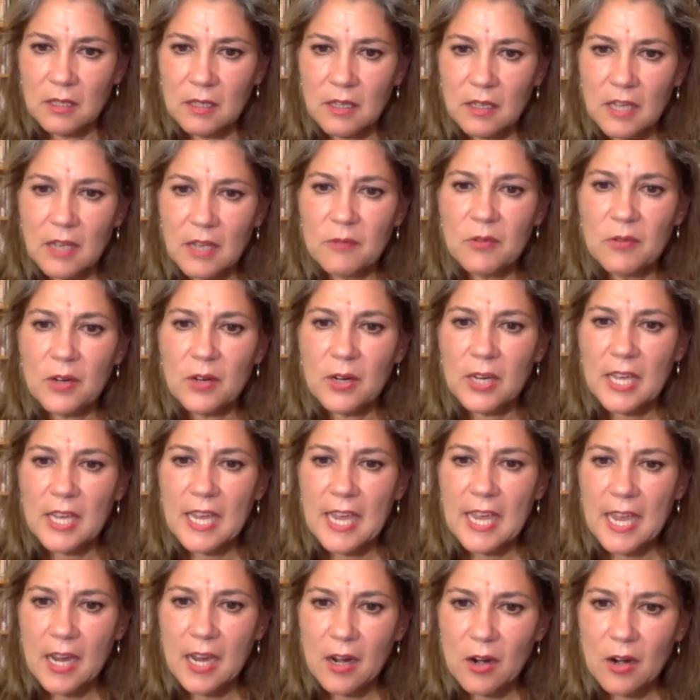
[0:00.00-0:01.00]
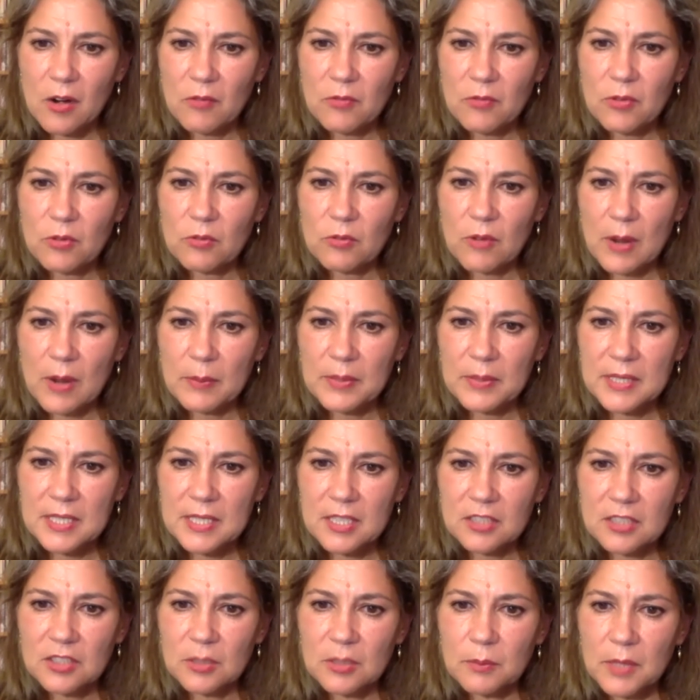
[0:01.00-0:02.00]
and very careful
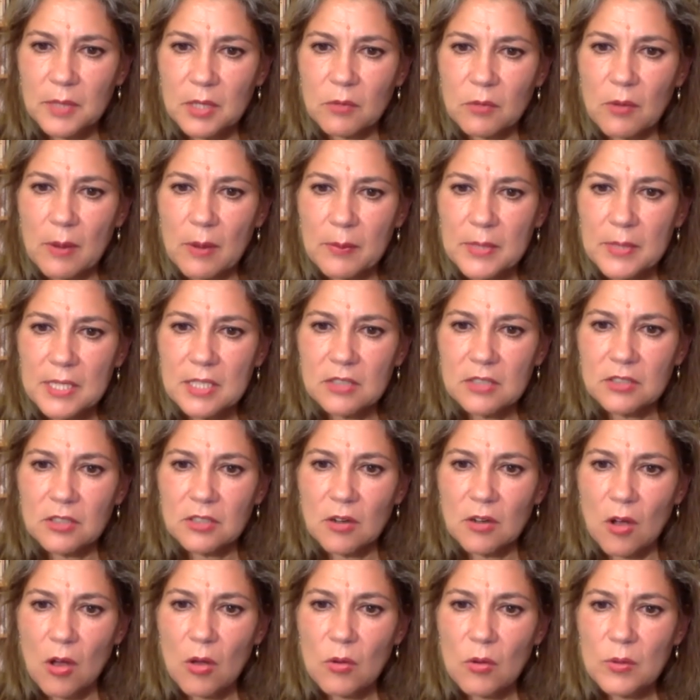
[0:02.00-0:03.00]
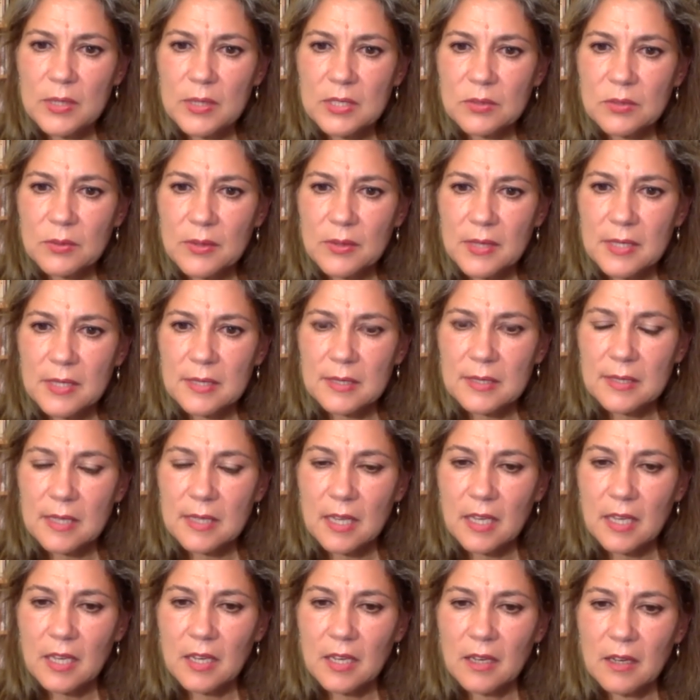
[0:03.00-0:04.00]
repetition, but a repetition always with a
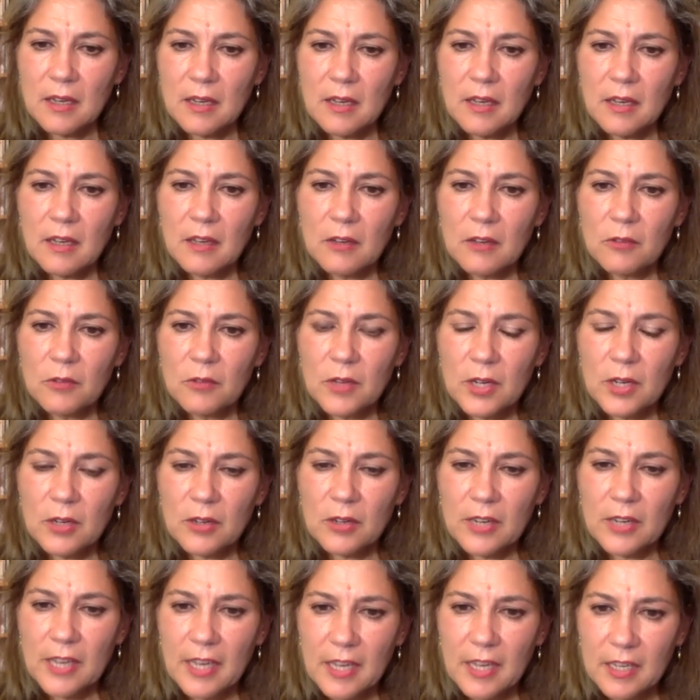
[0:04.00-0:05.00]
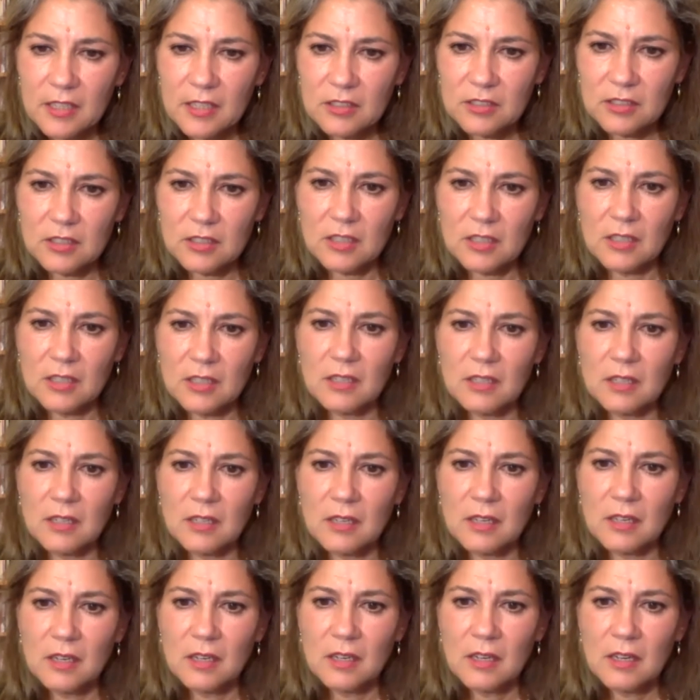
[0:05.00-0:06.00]
slight variation
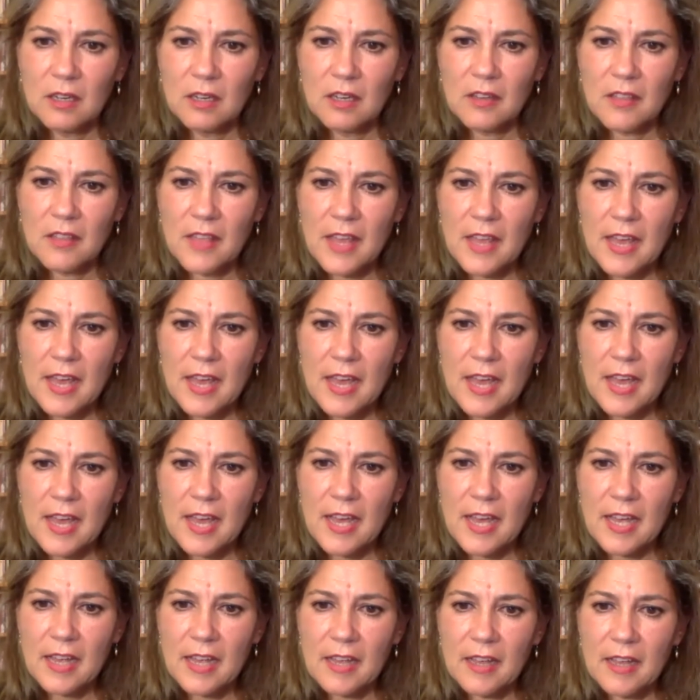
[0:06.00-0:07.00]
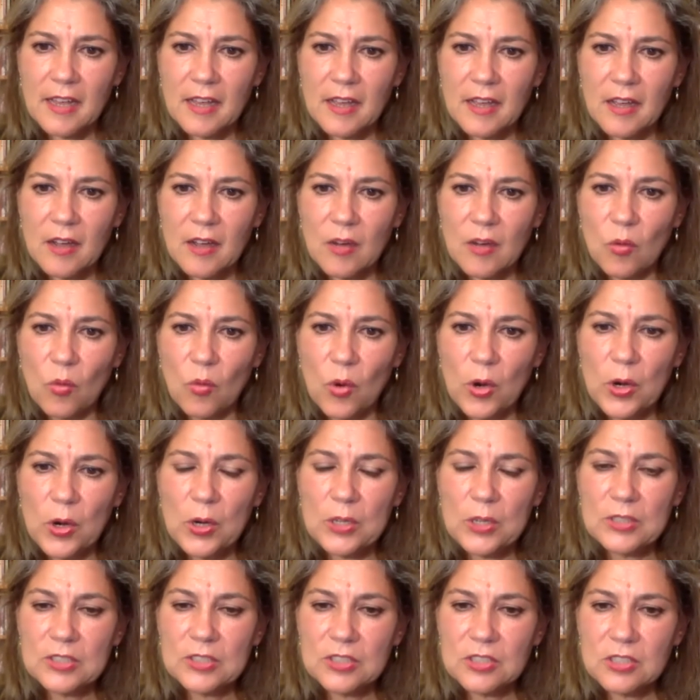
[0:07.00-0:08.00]
that
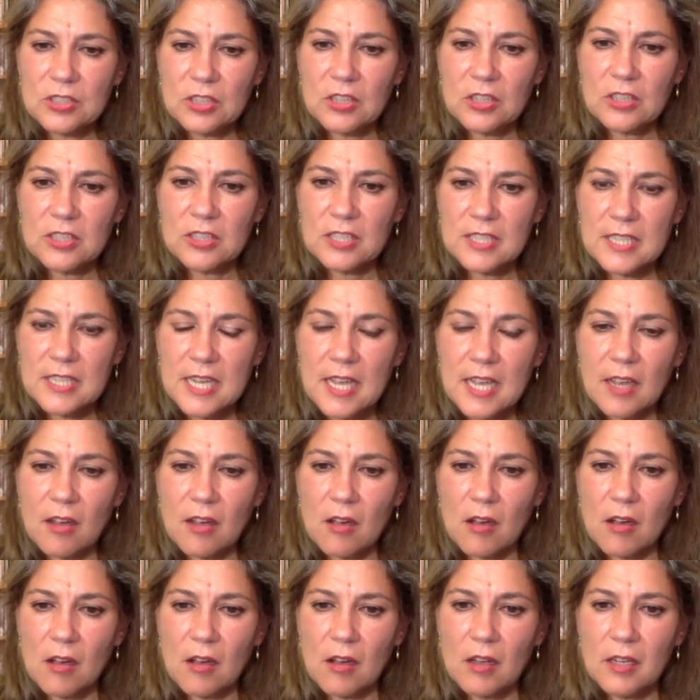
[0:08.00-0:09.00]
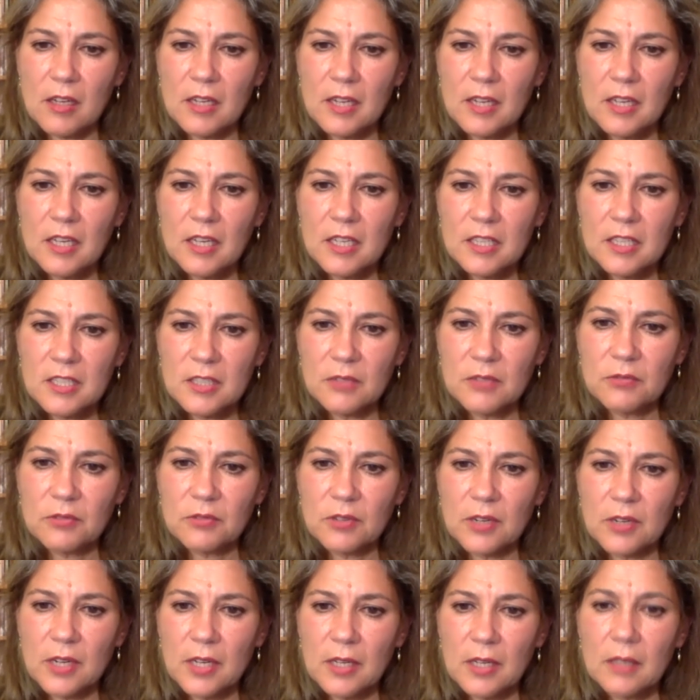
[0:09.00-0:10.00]
words start to take on
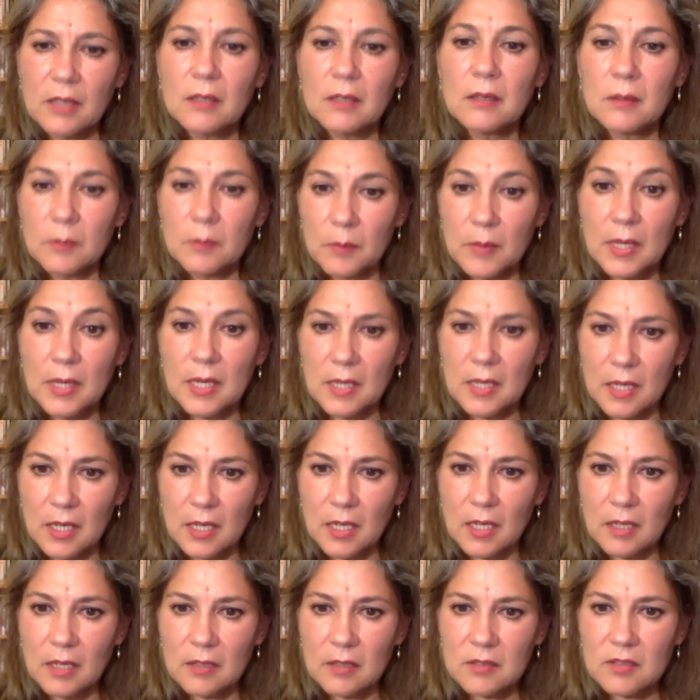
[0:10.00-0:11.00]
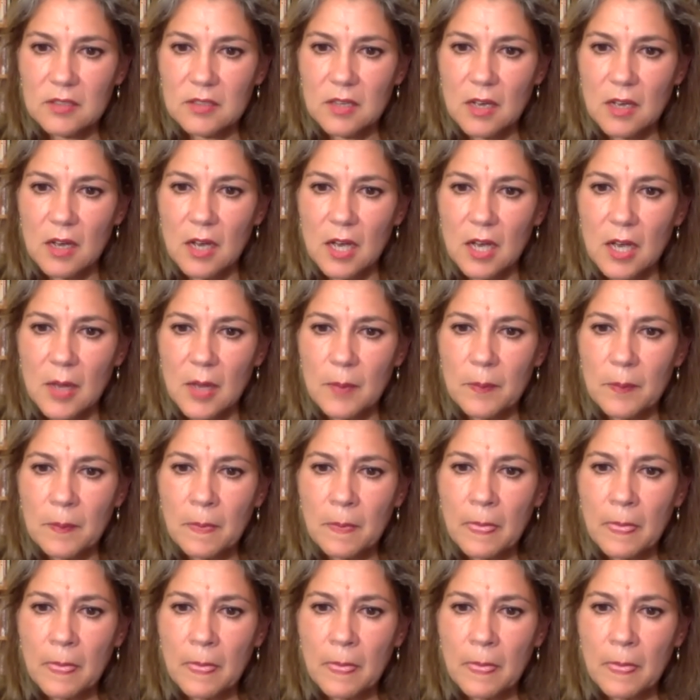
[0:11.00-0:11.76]
different meanings. Um,